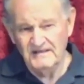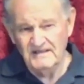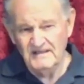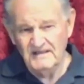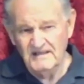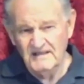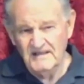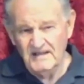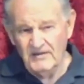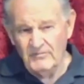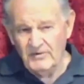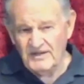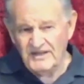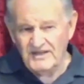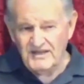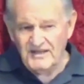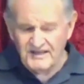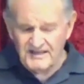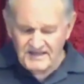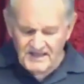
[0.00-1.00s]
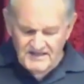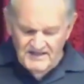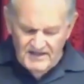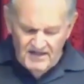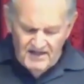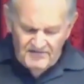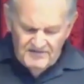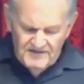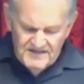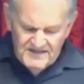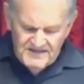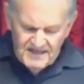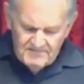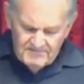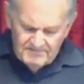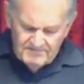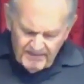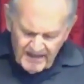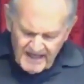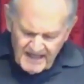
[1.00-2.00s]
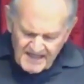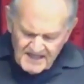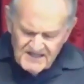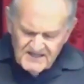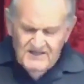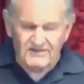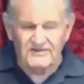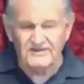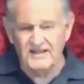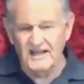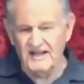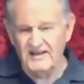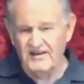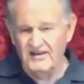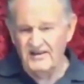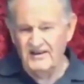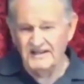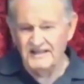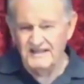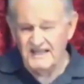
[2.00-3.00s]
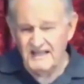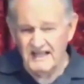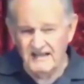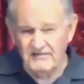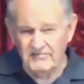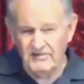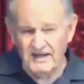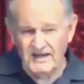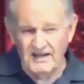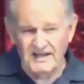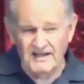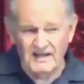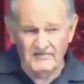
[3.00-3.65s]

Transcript: And one of the things I often say, based on that idea, when I